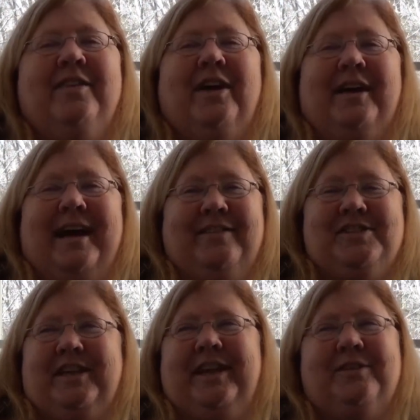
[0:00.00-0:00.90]
The, and the
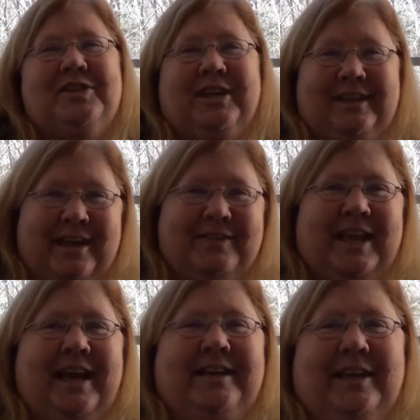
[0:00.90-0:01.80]
CEO is going to love
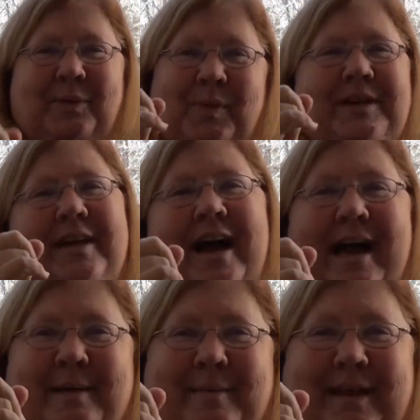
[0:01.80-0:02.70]
that idea one time.